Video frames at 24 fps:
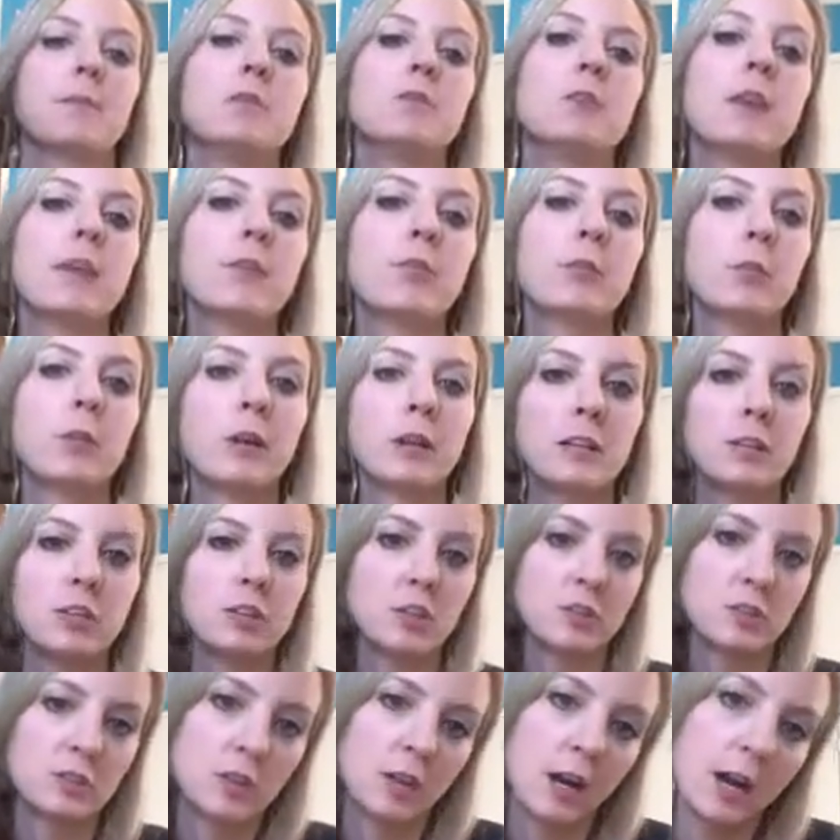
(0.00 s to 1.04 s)
You never want to
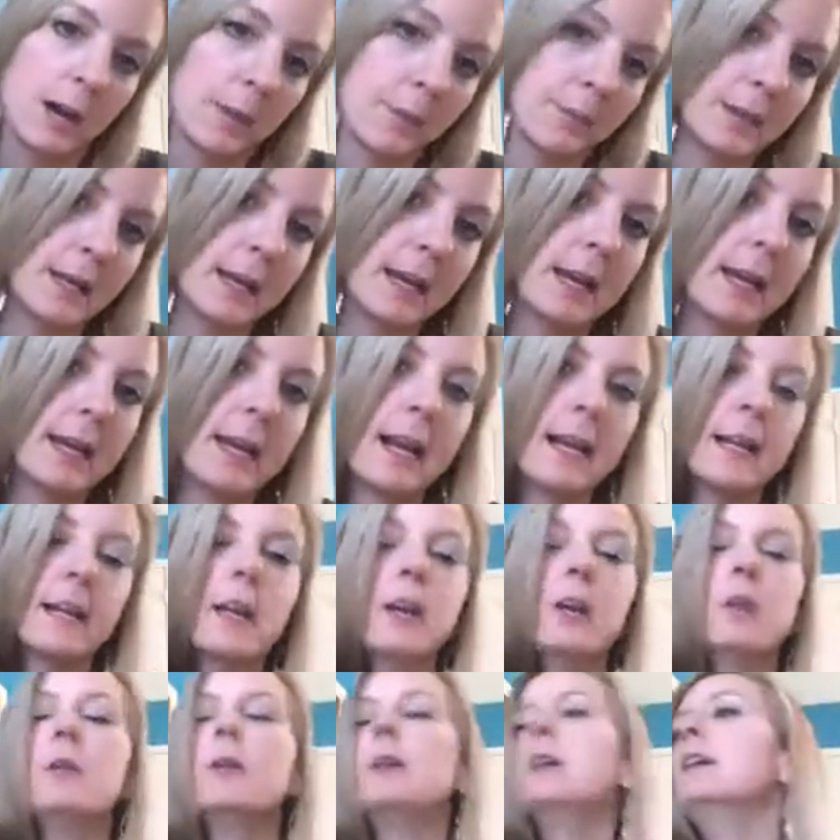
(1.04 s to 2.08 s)
just copy it. And I
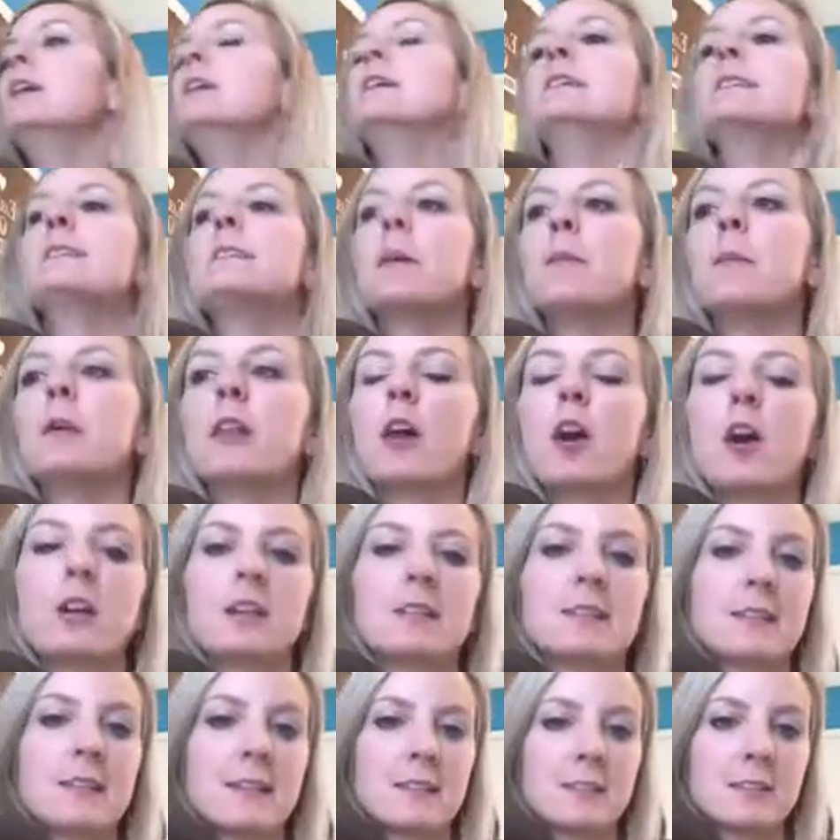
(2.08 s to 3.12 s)
know some of the
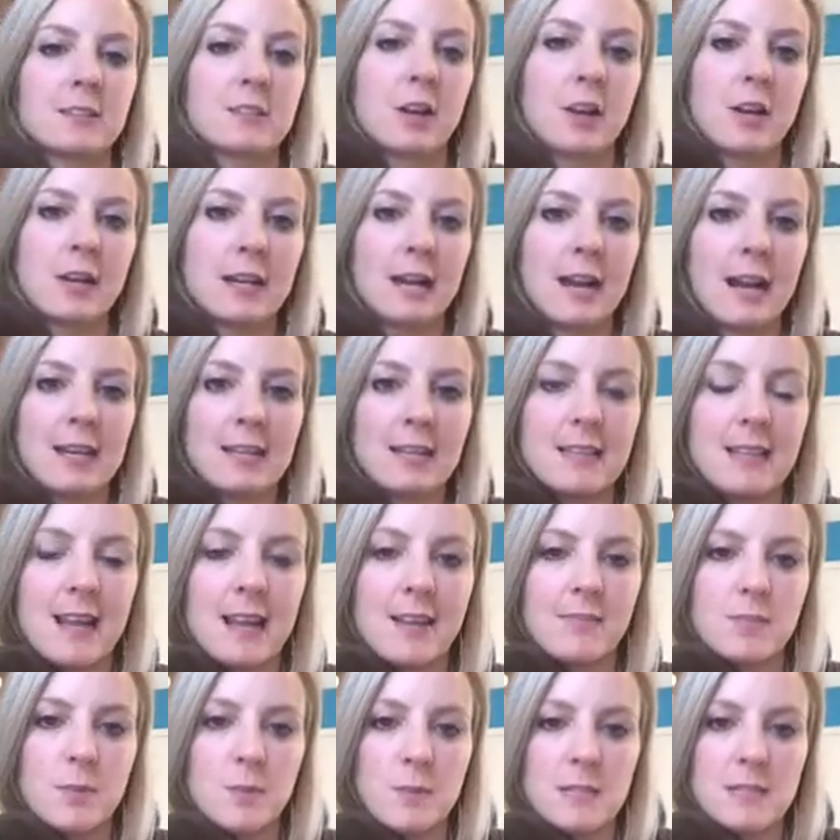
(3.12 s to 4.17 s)
artists like Starry Night, they
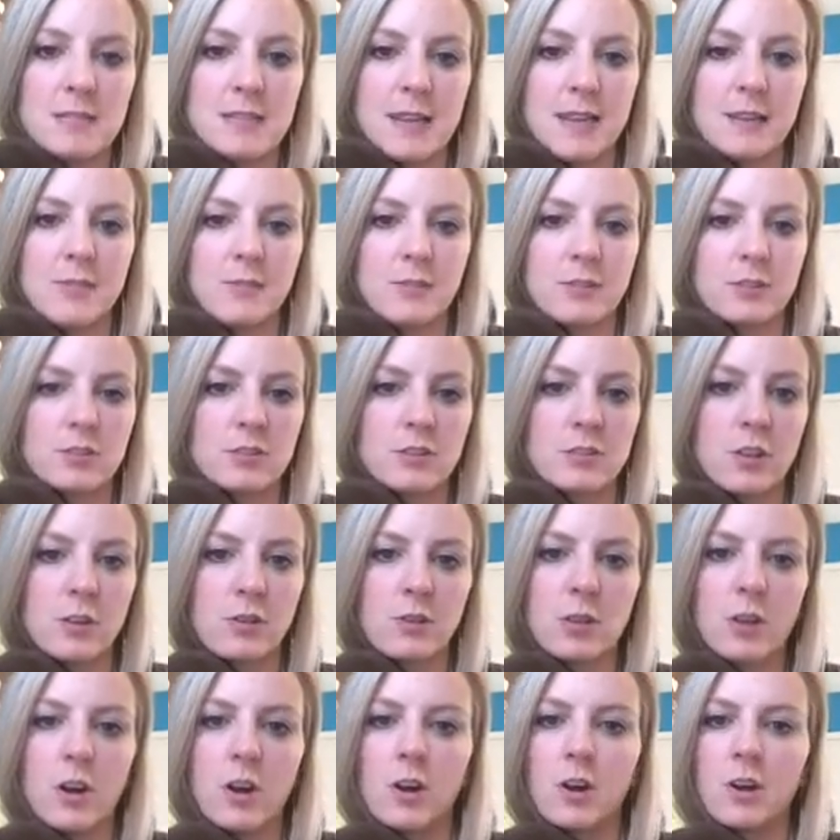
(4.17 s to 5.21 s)
have to be dead for so
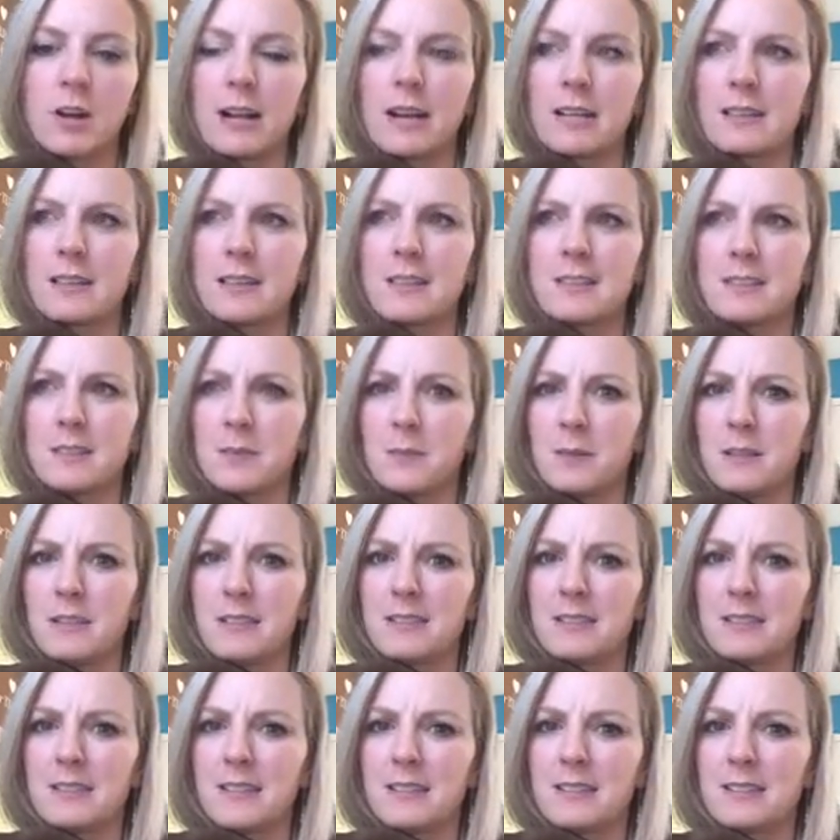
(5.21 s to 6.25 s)
long. I think somebody
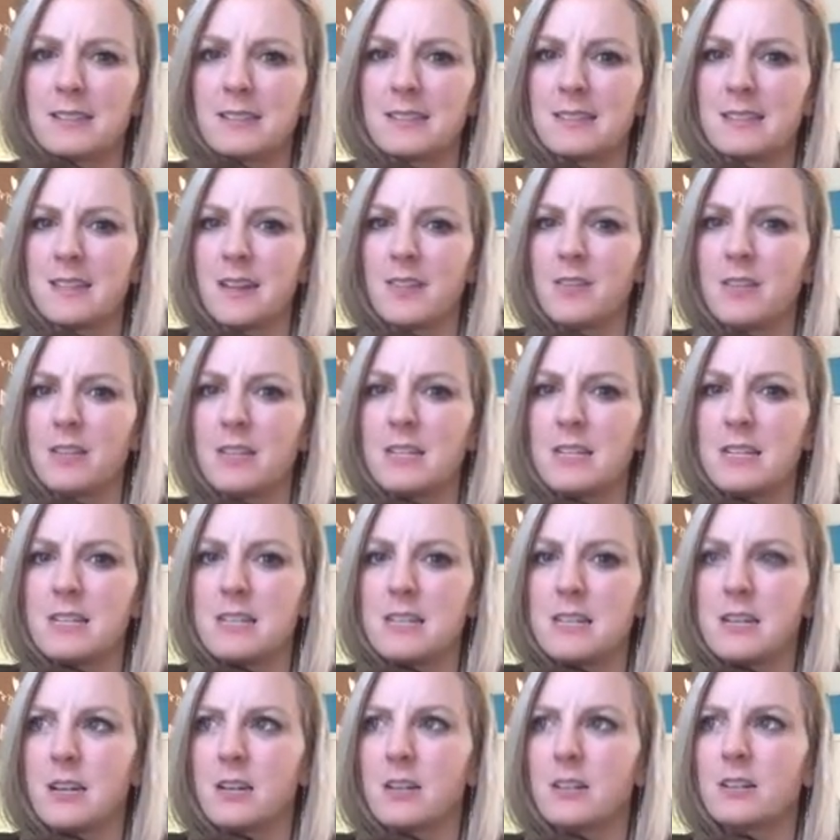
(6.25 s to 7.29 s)
said 70
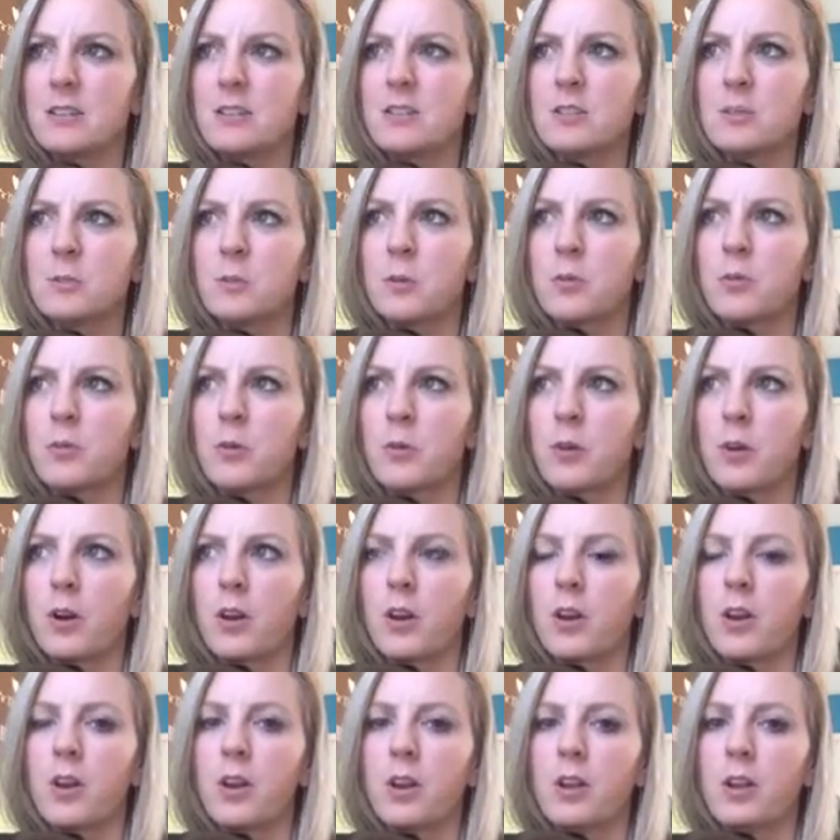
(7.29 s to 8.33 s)
years
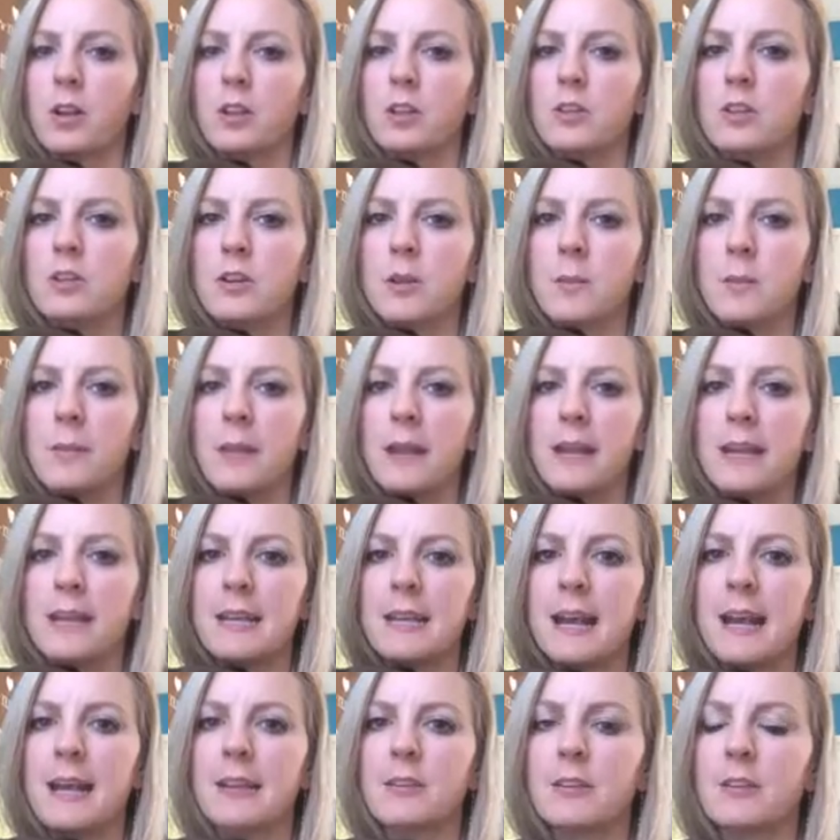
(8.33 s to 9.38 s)
before you can
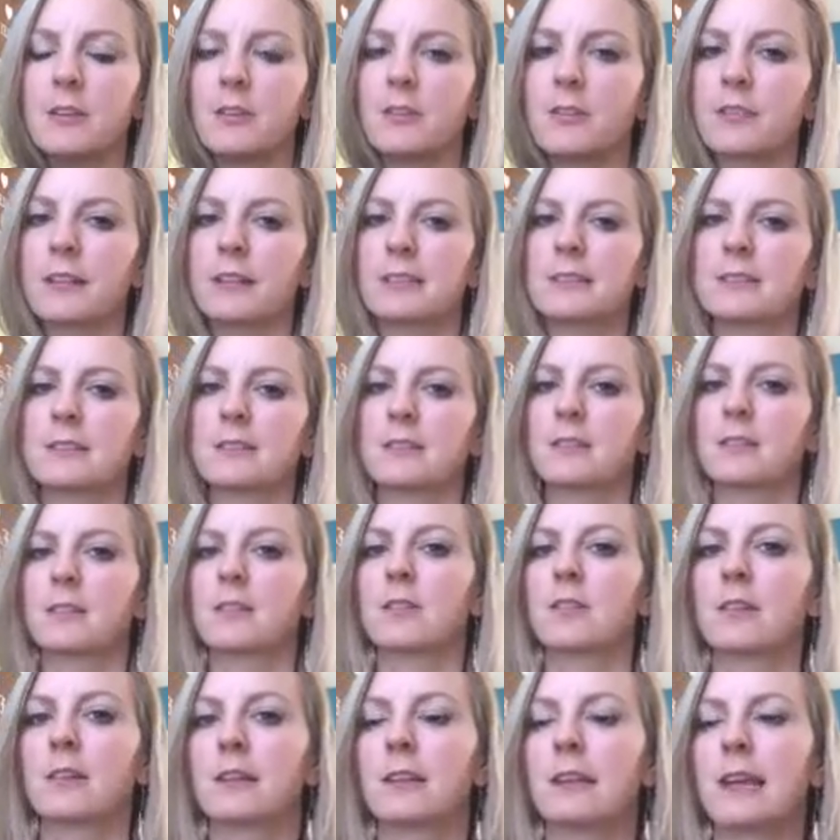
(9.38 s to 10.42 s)
paint. I don't know if that's
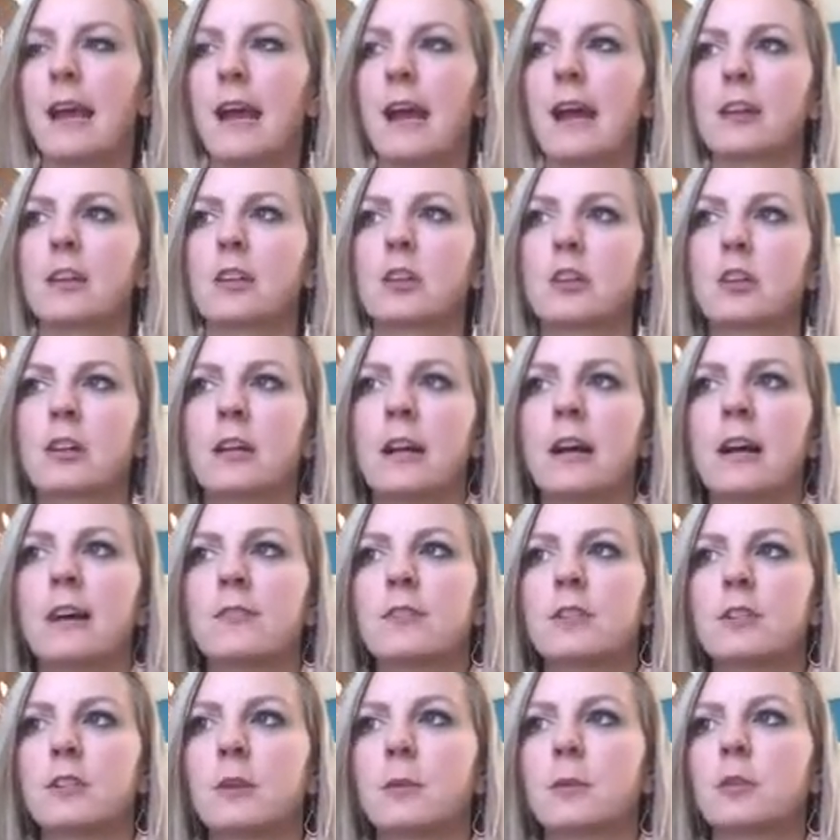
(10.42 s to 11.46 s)
accurate. I'll have
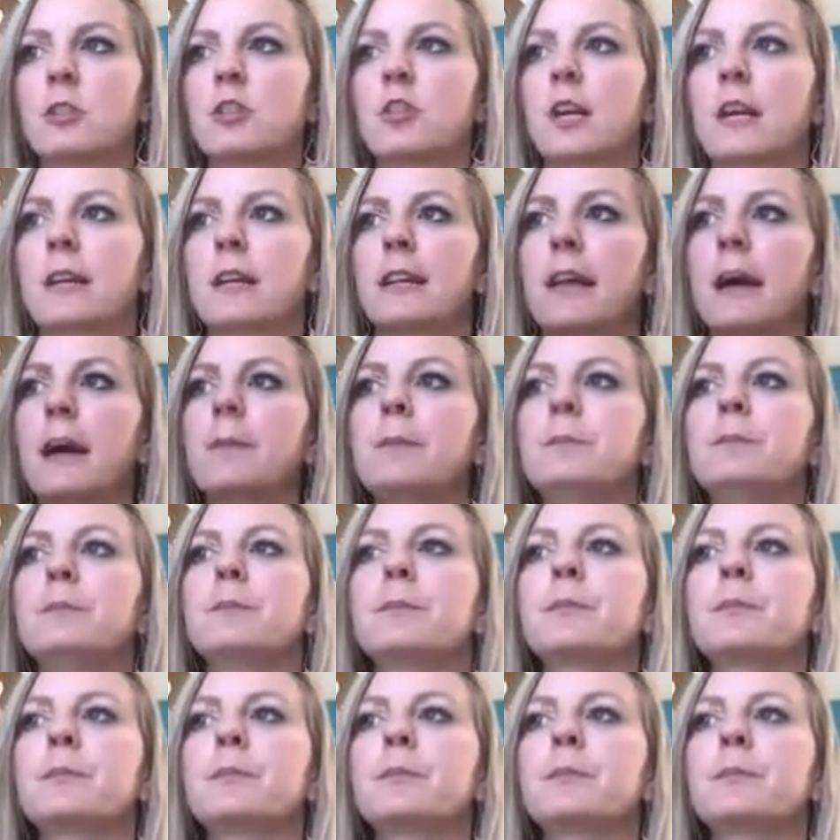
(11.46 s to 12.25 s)
to double check that.